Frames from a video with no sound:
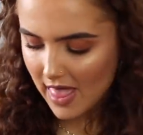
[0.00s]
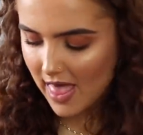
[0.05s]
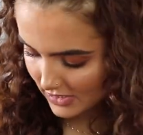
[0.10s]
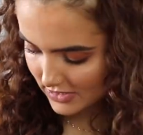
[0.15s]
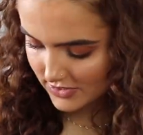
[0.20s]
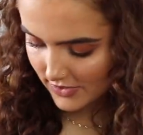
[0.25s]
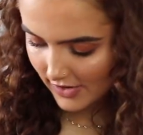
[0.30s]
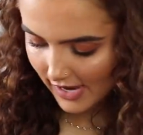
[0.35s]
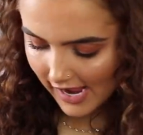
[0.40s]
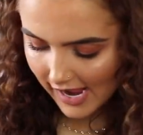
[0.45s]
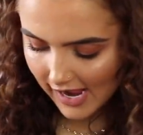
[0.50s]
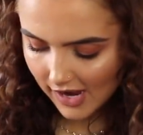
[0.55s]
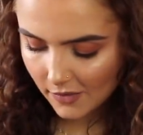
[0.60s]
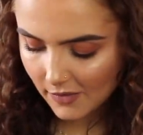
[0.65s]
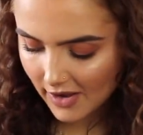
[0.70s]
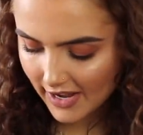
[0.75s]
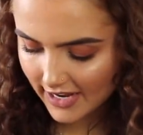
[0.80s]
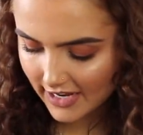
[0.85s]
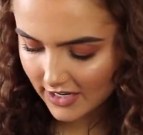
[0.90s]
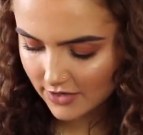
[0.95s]
So how
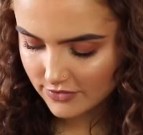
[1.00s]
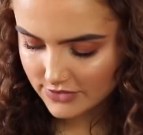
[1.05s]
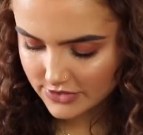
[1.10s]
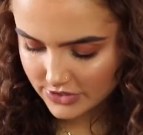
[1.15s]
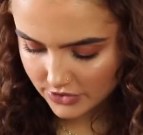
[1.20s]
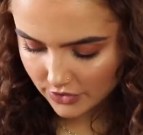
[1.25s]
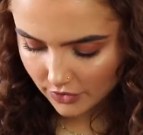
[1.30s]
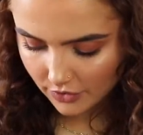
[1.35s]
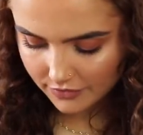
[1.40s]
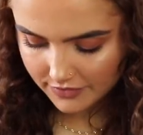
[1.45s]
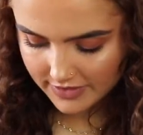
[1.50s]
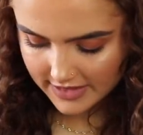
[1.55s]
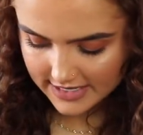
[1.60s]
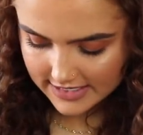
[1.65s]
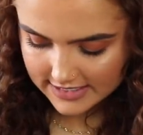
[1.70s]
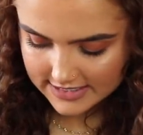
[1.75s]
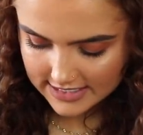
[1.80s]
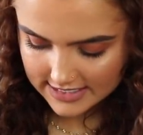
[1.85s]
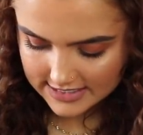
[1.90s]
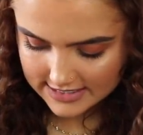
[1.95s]
I kind of resolve
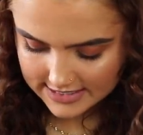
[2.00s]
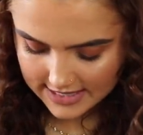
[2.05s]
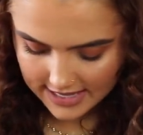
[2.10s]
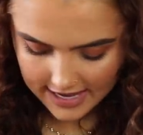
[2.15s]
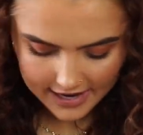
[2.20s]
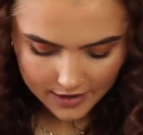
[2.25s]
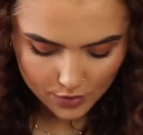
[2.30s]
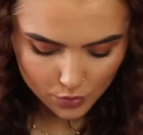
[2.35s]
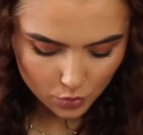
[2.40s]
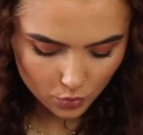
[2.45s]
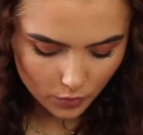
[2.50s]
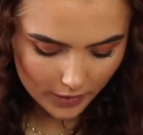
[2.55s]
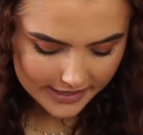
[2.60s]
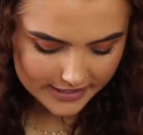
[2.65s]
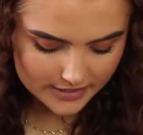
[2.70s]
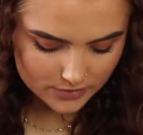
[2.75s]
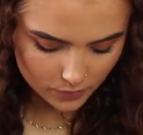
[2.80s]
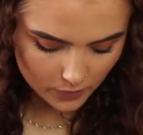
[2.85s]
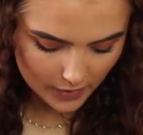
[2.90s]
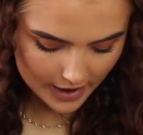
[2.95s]
this is that I
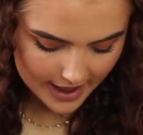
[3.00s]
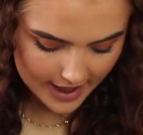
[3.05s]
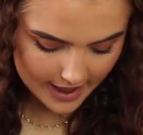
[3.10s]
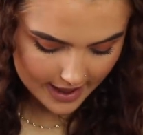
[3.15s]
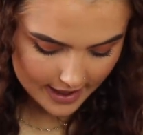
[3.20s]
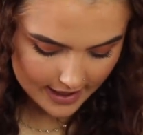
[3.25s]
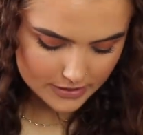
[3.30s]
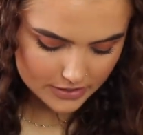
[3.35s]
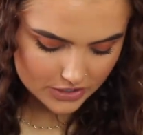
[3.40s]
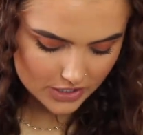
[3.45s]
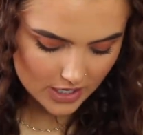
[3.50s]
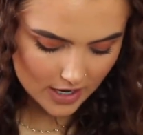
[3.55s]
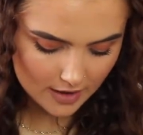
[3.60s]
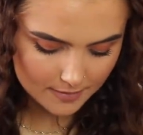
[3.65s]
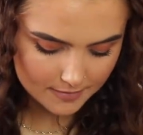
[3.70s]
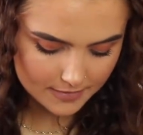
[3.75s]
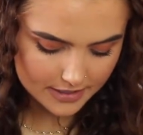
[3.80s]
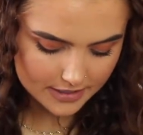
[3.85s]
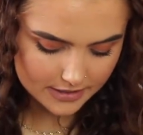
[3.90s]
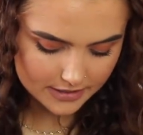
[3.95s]
always wear
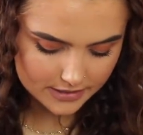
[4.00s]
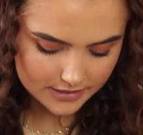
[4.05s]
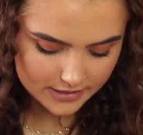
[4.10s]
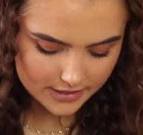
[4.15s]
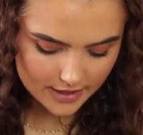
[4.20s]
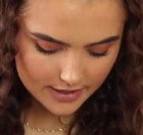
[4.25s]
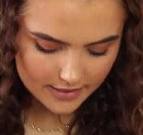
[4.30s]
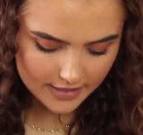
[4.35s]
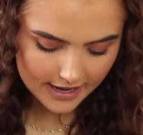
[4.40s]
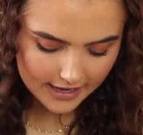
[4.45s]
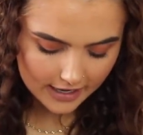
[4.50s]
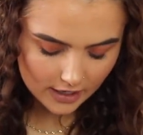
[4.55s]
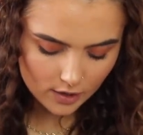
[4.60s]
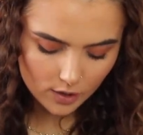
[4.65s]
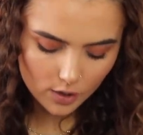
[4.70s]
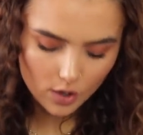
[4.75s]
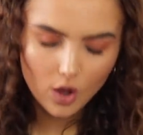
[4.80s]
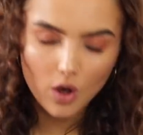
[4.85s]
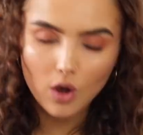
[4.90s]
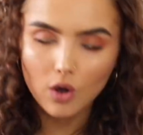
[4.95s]
pyjamas, like
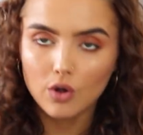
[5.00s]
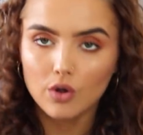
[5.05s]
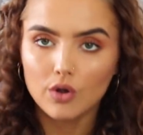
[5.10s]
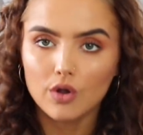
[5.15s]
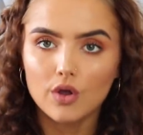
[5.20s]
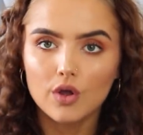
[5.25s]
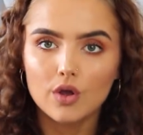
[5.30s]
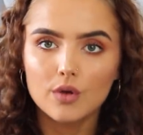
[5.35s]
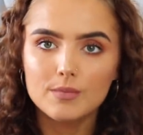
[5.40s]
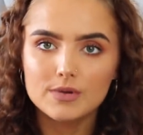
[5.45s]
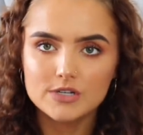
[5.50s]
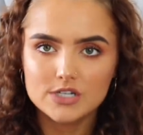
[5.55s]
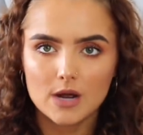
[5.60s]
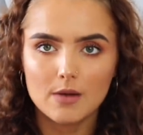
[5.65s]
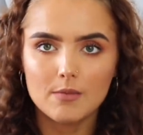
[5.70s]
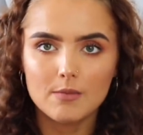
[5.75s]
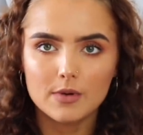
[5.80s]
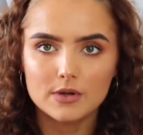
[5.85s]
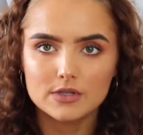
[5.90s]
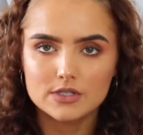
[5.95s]
long
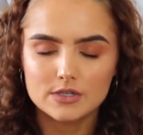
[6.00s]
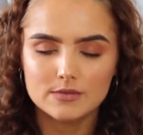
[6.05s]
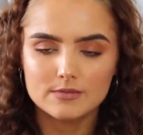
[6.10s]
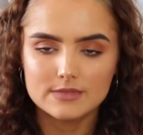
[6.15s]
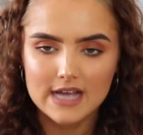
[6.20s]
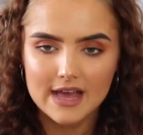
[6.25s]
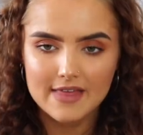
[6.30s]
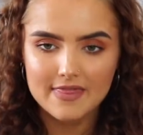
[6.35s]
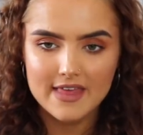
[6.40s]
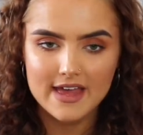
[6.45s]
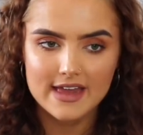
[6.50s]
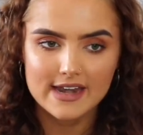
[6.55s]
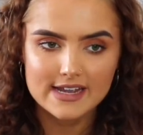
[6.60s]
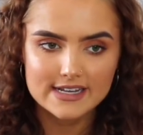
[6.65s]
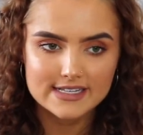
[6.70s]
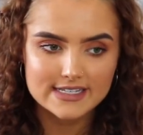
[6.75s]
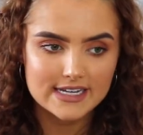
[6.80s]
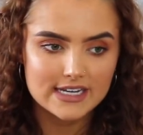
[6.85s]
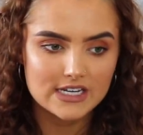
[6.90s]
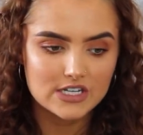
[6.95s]
pyjama bottoms, and then a
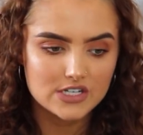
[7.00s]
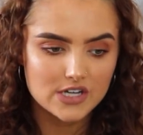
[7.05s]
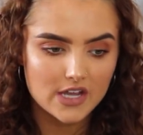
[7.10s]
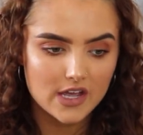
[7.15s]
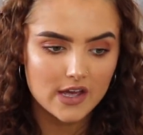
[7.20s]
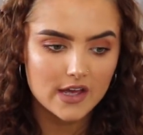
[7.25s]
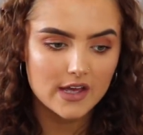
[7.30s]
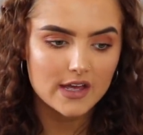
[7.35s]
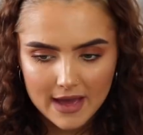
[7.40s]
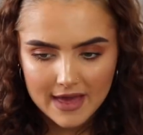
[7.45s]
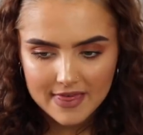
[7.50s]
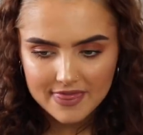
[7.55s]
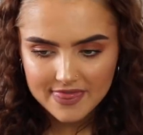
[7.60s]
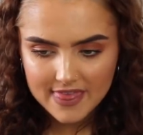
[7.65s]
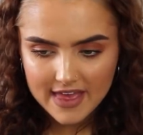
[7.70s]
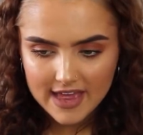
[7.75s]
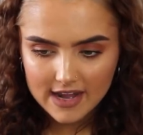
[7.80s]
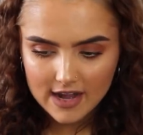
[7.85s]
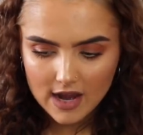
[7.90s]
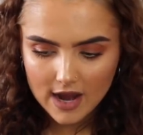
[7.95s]
t-shirt, and
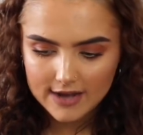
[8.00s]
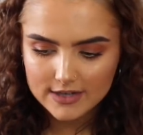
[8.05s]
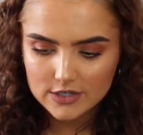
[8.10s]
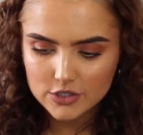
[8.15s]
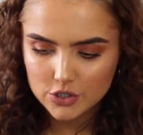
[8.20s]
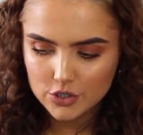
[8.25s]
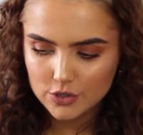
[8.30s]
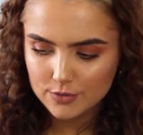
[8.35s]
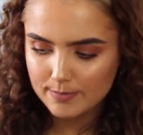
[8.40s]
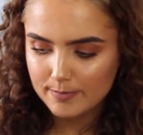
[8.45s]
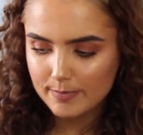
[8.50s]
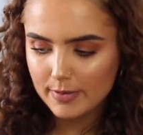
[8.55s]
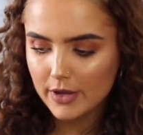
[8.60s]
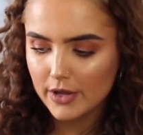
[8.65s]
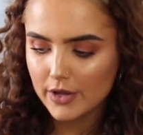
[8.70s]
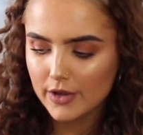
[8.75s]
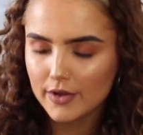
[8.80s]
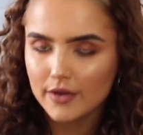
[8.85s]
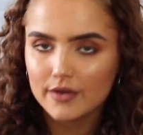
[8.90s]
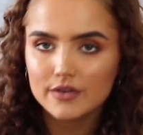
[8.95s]
then I do
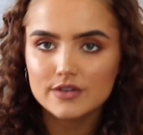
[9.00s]
put